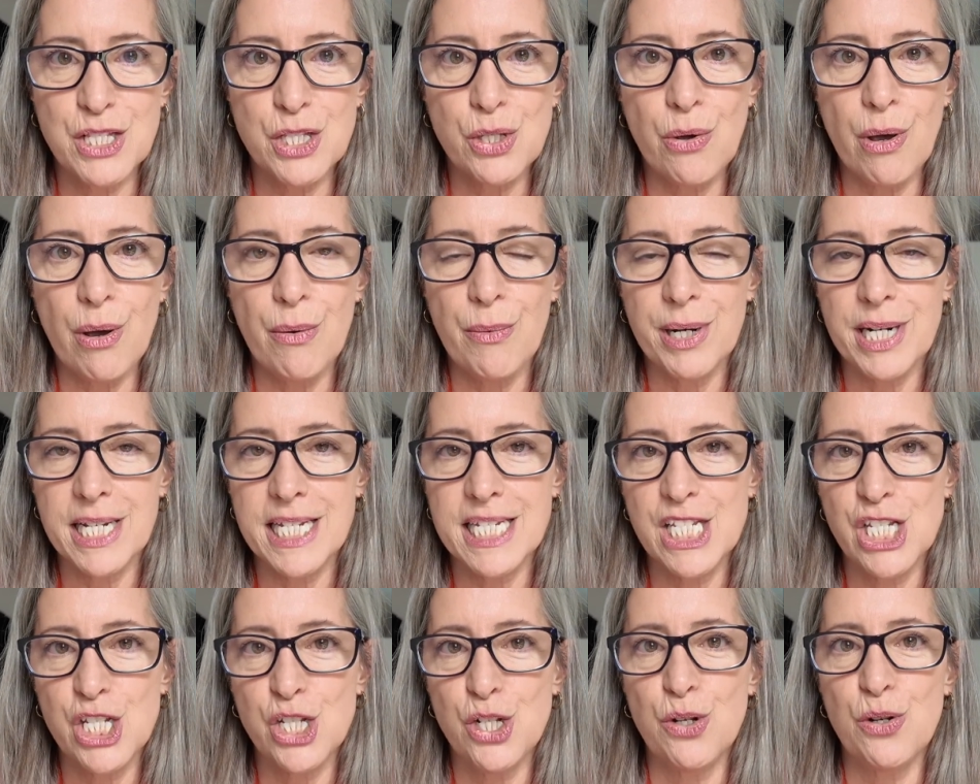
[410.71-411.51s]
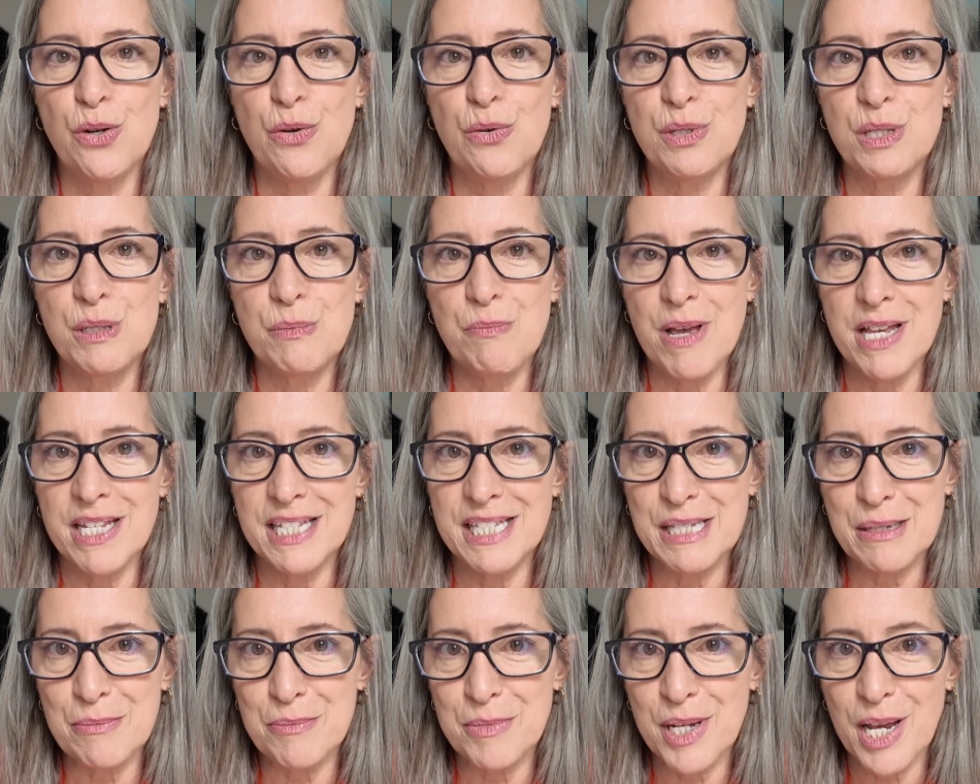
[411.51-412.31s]
So I wanted to
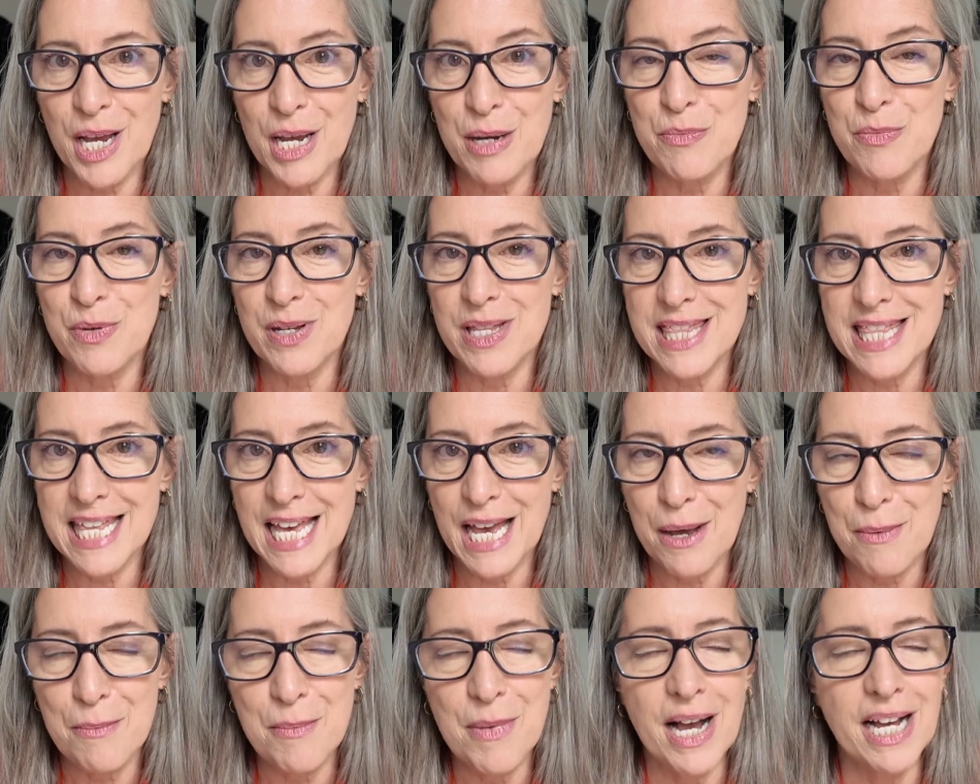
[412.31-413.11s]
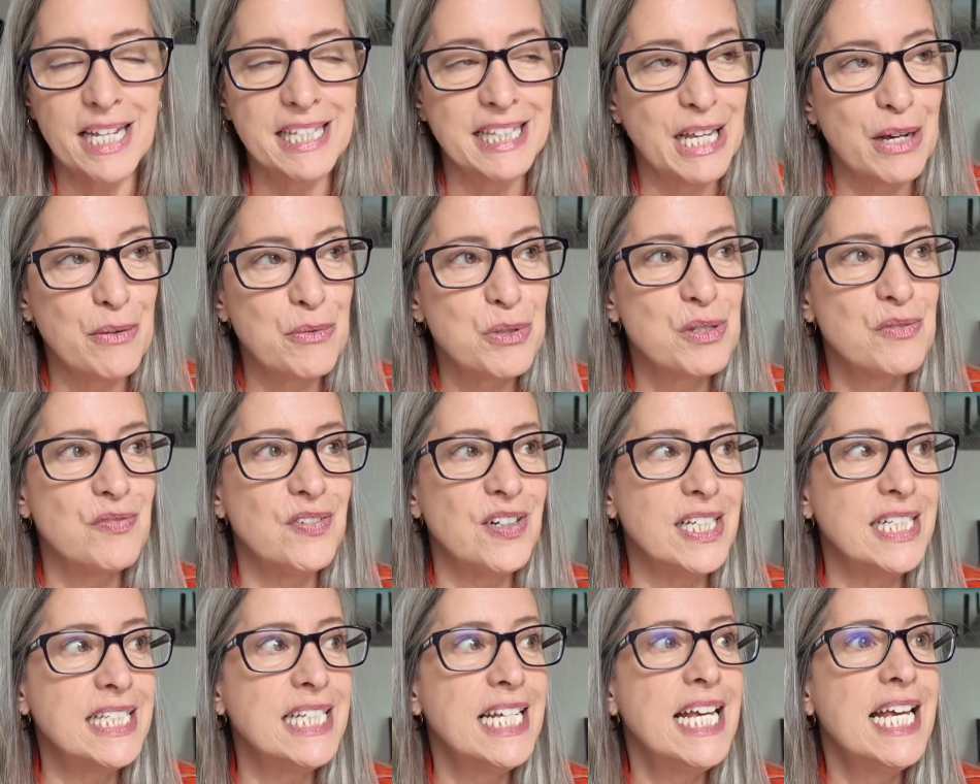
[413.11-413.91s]
spend some time with them, and that was
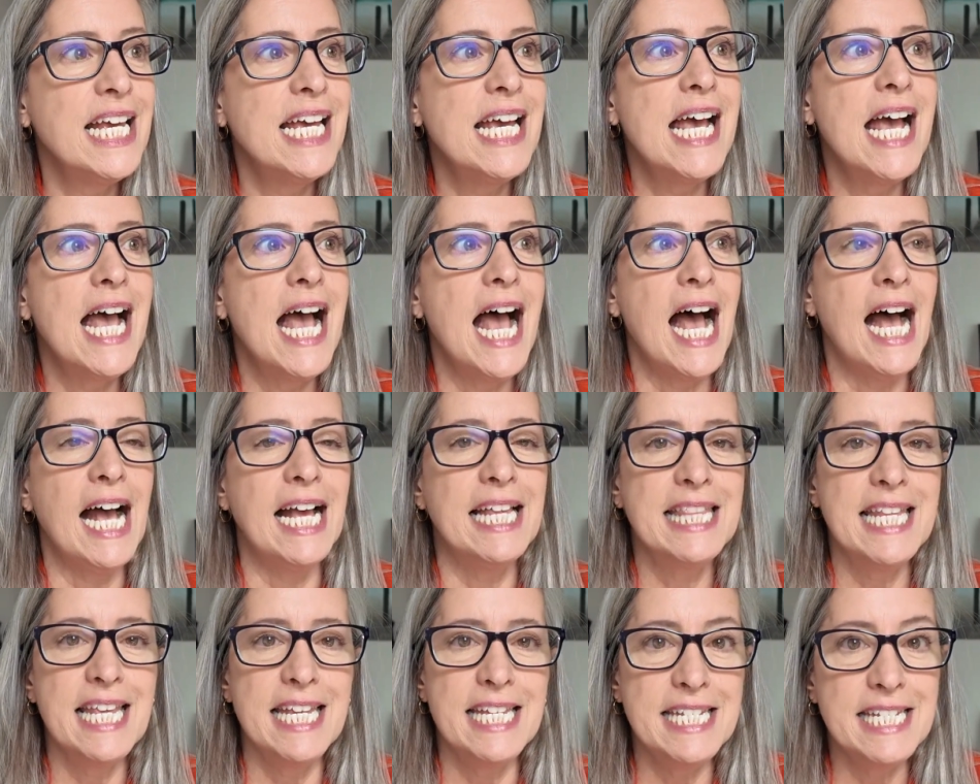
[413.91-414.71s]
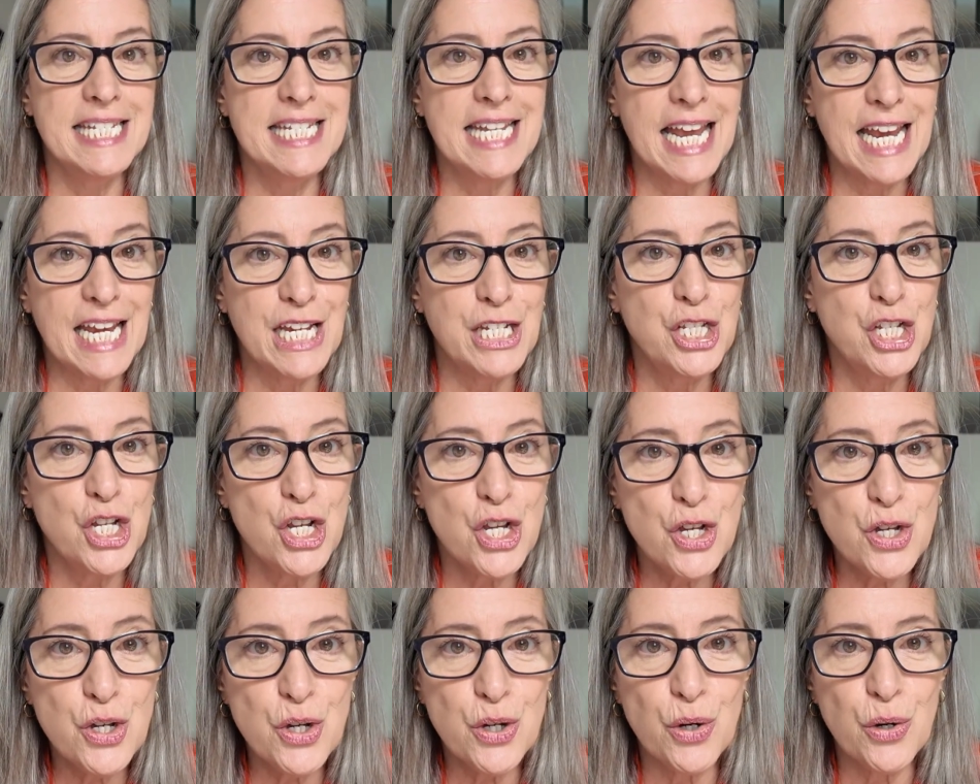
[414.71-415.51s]
fun. And then day
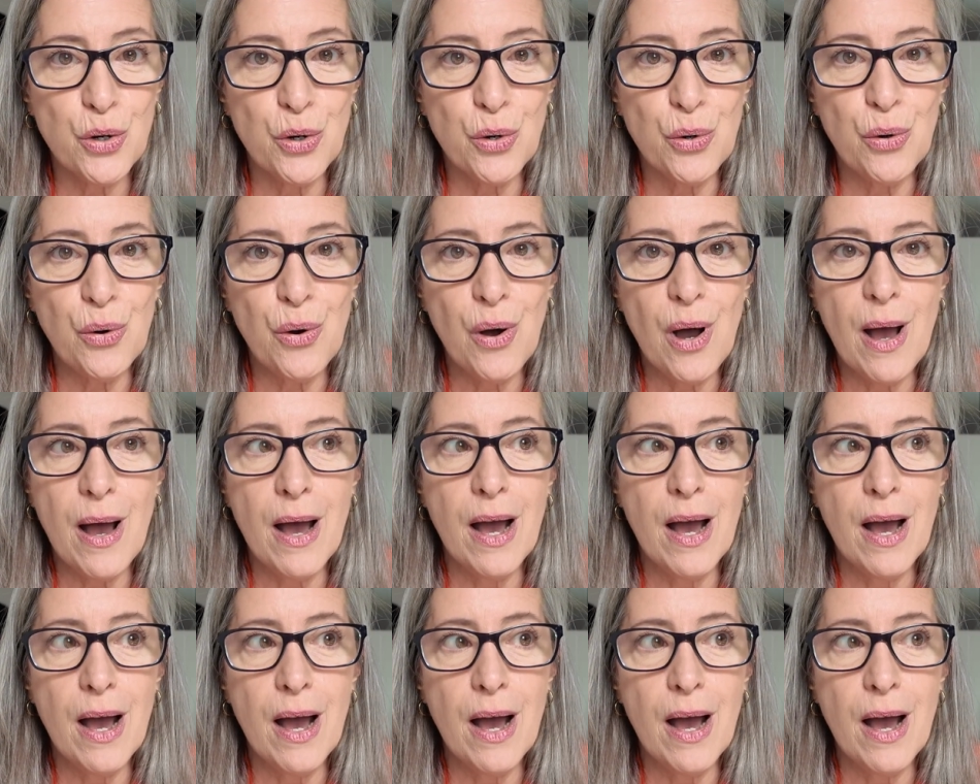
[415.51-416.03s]
two,